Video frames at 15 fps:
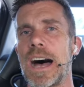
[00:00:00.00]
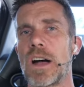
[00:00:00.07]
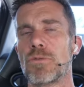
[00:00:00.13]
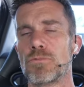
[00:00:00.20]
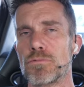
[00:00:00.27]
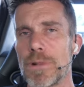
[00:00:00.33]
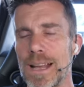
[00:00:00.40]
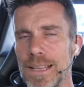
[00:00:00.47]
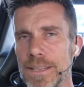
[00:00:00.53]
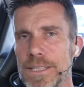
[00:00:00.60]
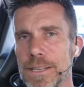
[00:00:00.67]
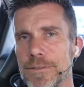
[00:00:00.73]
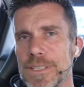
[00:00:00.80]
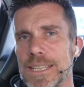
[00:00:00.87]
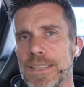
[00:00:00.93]

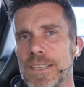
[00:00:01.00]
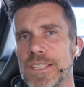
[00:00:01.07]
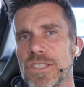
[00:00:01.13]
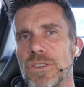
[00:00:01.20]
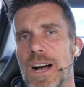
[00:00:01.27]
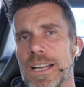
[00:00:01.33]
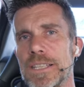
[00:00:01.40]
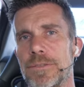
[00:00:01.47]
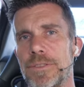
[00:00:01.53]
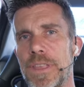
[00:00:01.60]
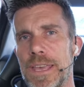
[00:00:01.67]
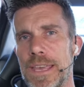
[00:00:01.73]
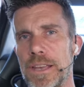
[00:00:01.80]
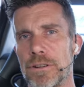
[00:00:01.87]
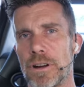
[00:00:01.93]
relative to the size of the
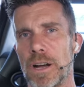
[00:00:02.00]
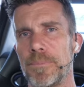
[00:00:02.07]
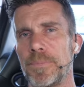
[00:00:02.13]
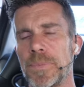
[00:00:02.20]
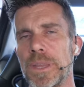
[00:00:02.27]
error.